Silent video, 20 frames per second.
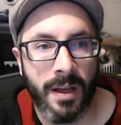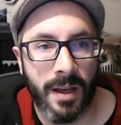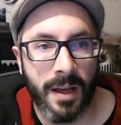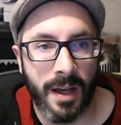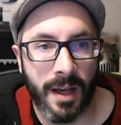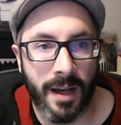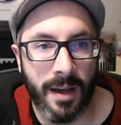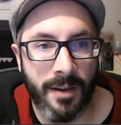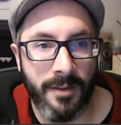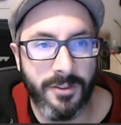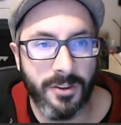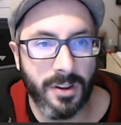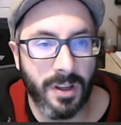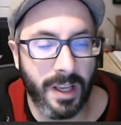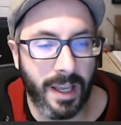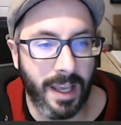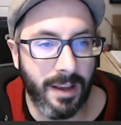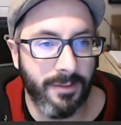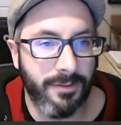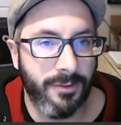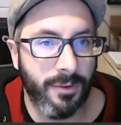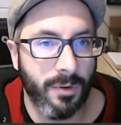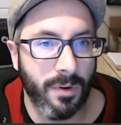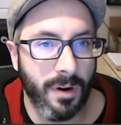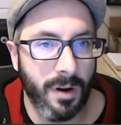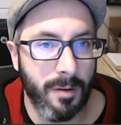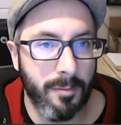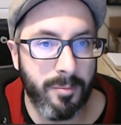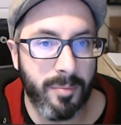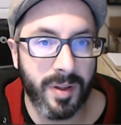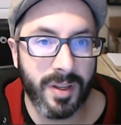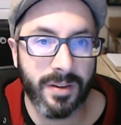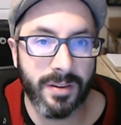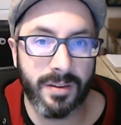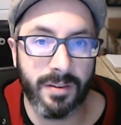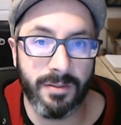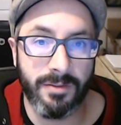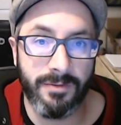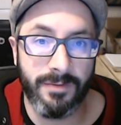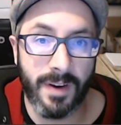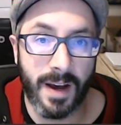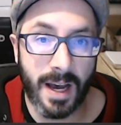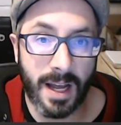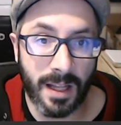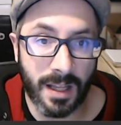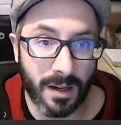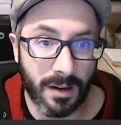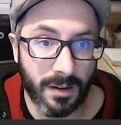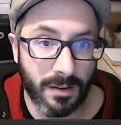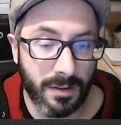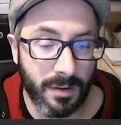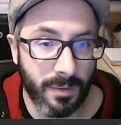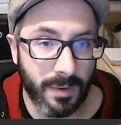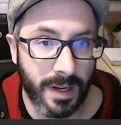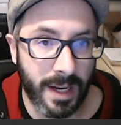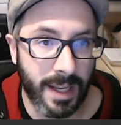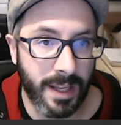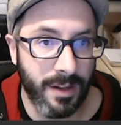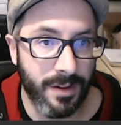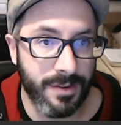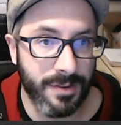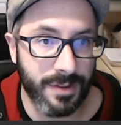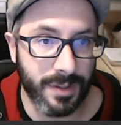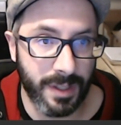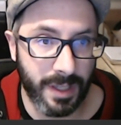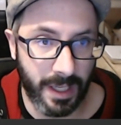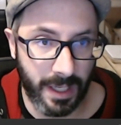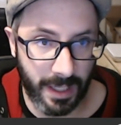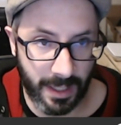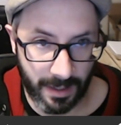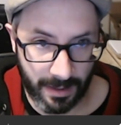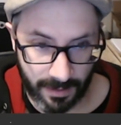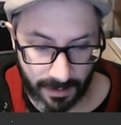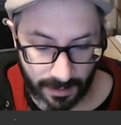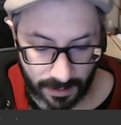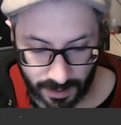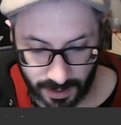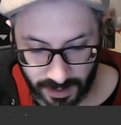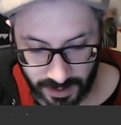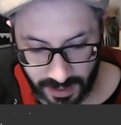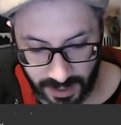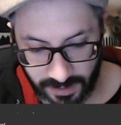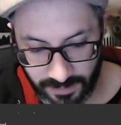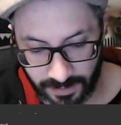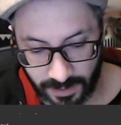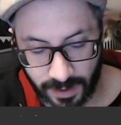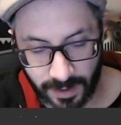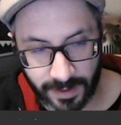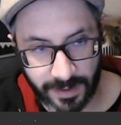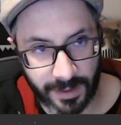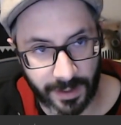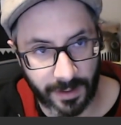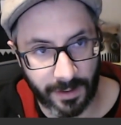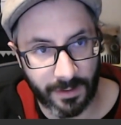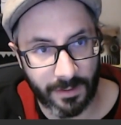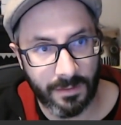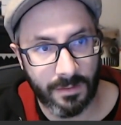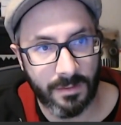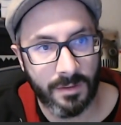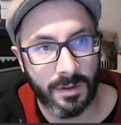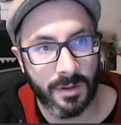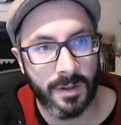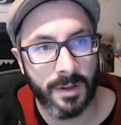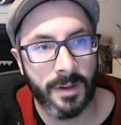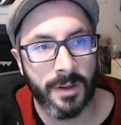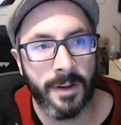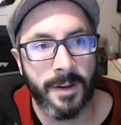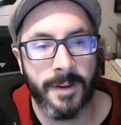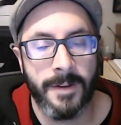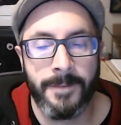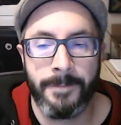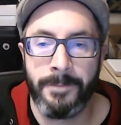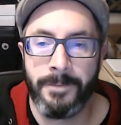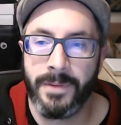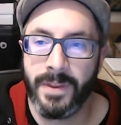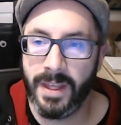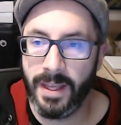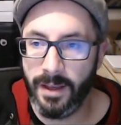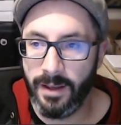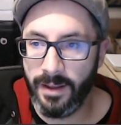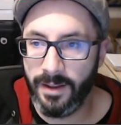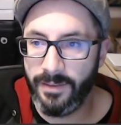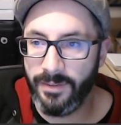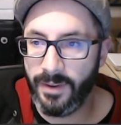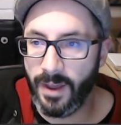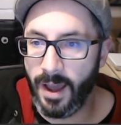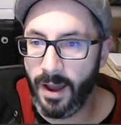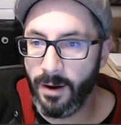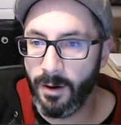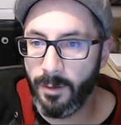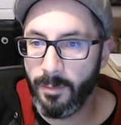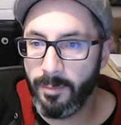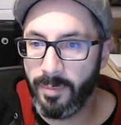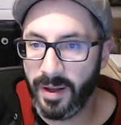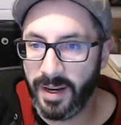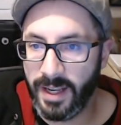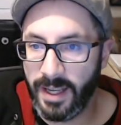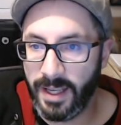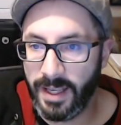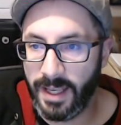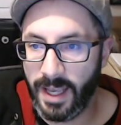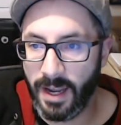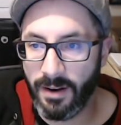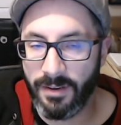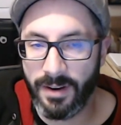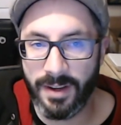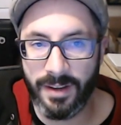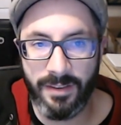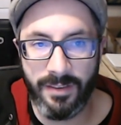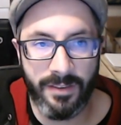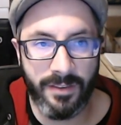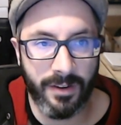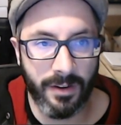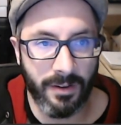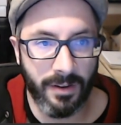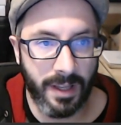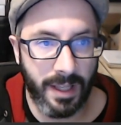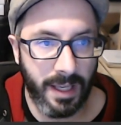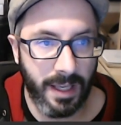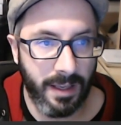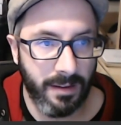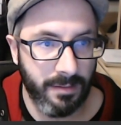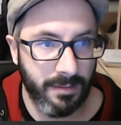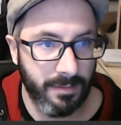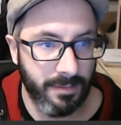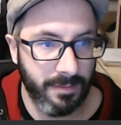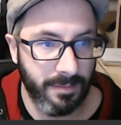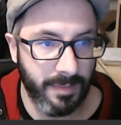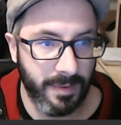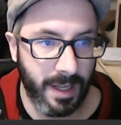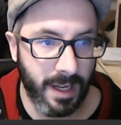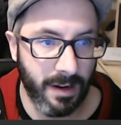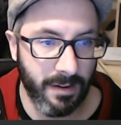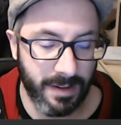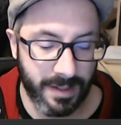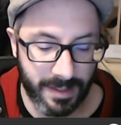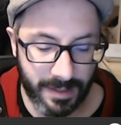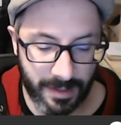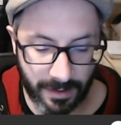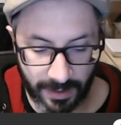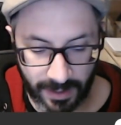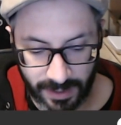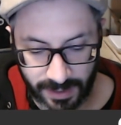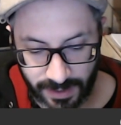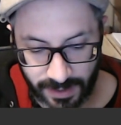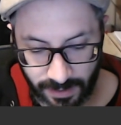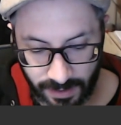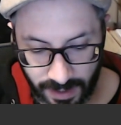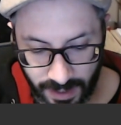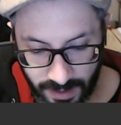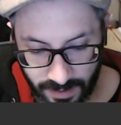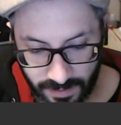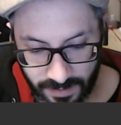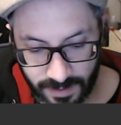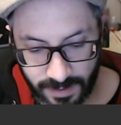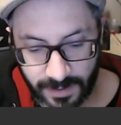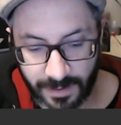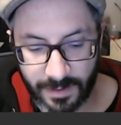If you're looking for a build to follow, the one I usually default to is our buddy Gary Sterley, Gary Sterley Studios.